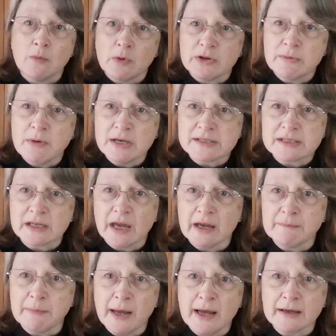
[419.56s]
Well, the master
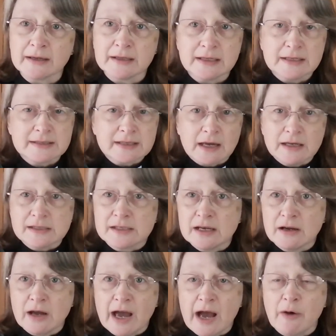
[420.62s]
came back and he said,
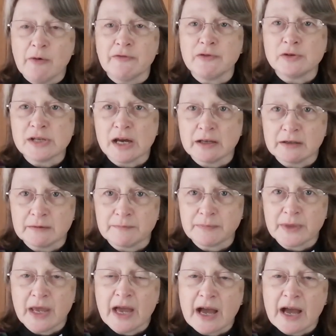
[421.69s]
how have you done?